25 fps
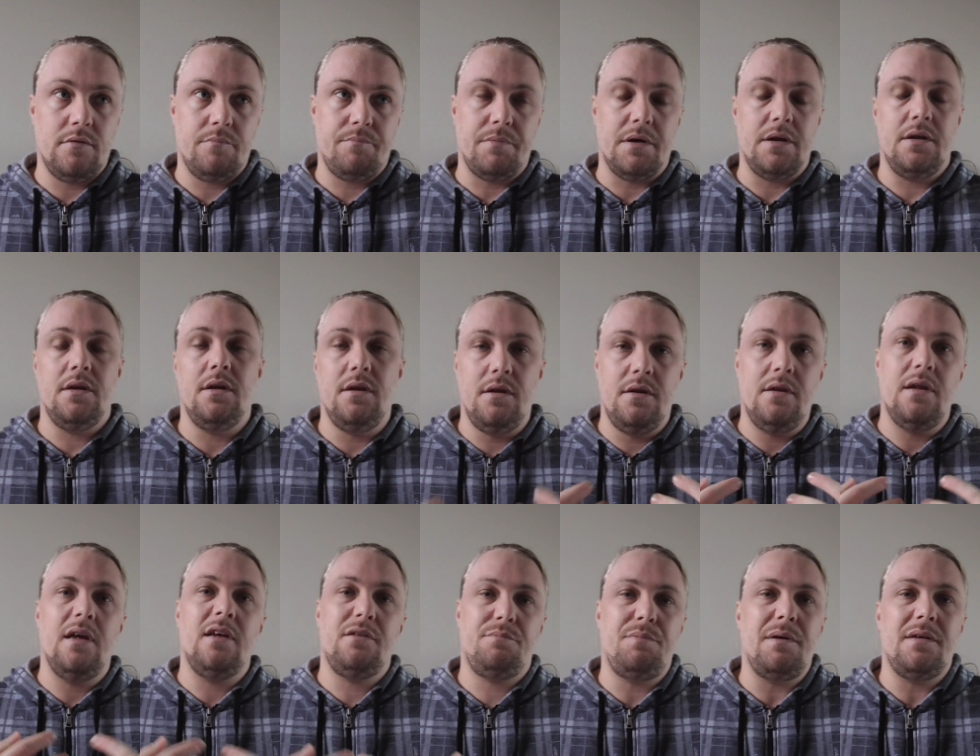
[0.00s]
But
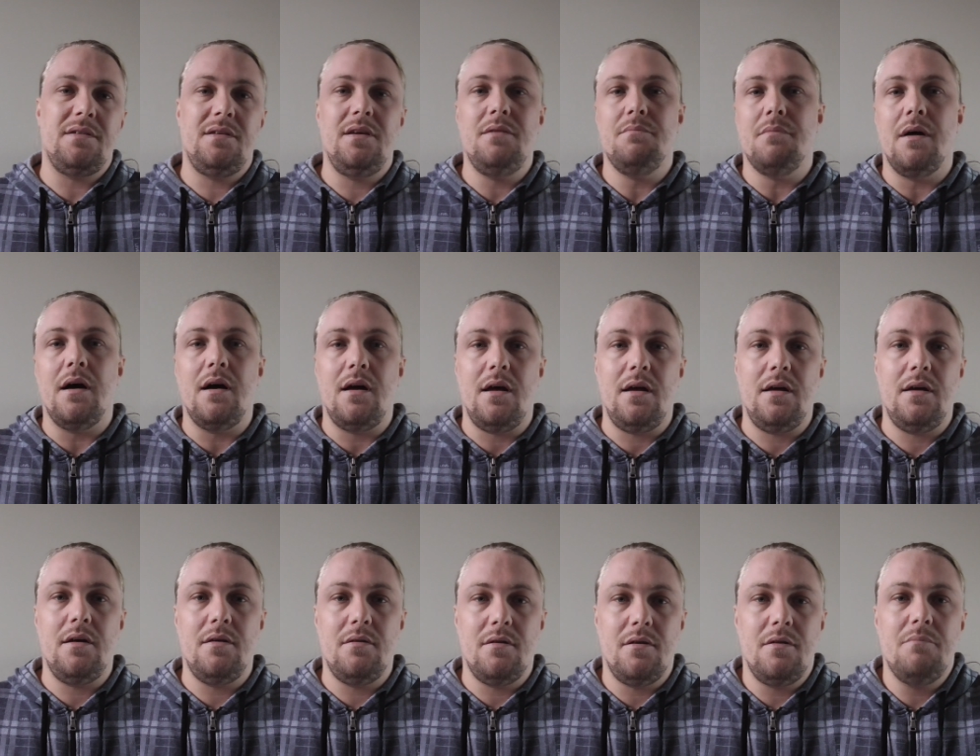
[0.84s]
in
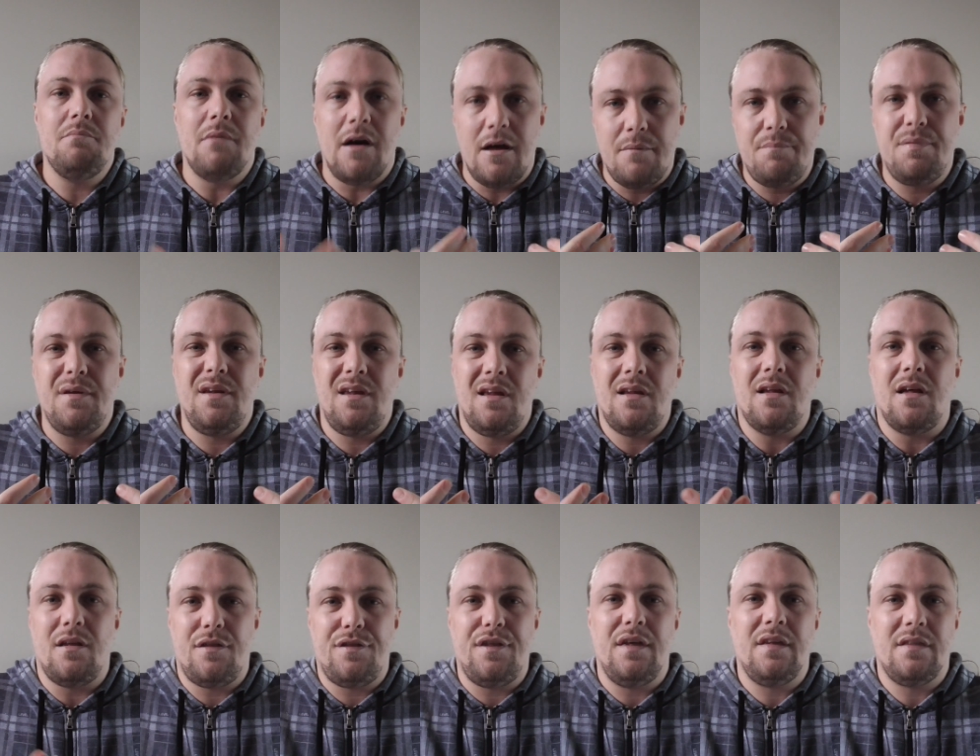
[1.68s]
my opinion,
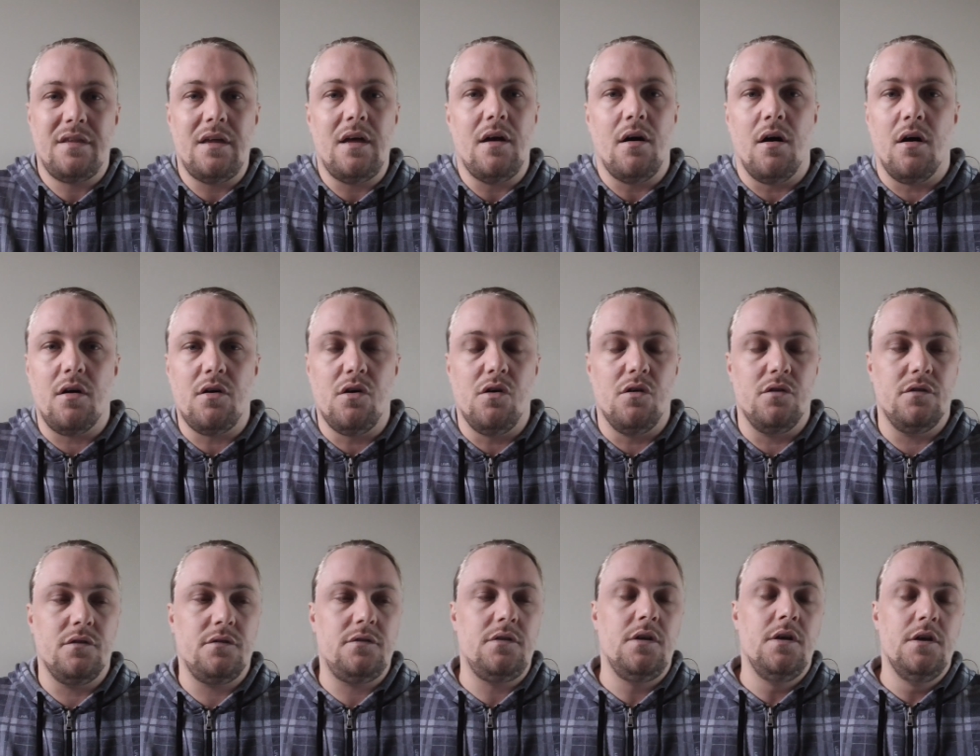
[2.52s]
I think they are
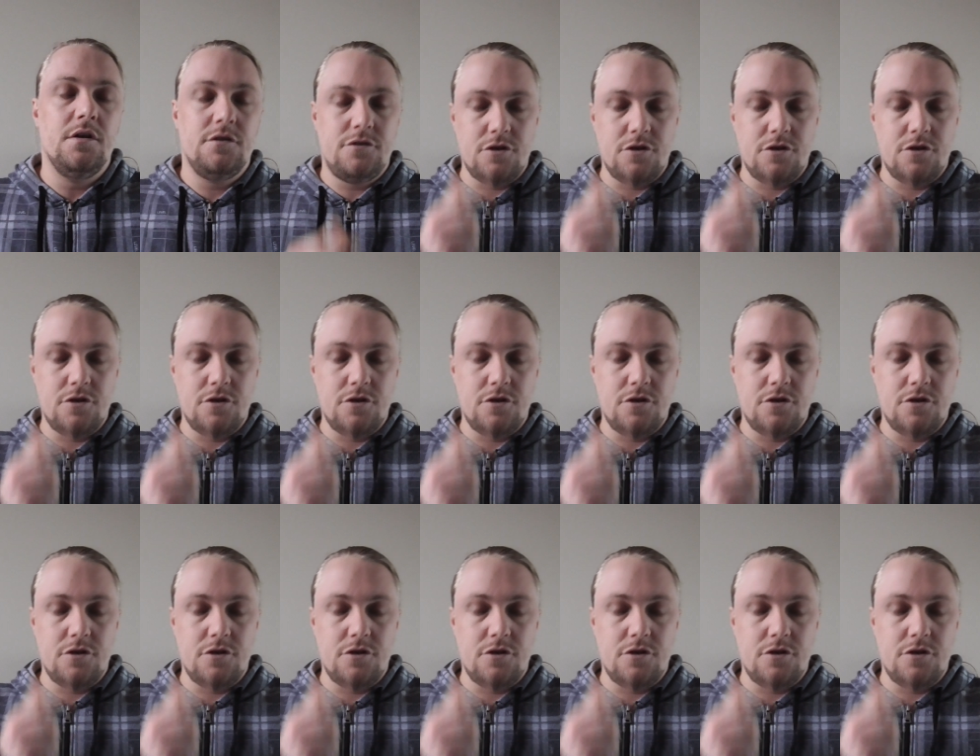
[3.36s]
cons.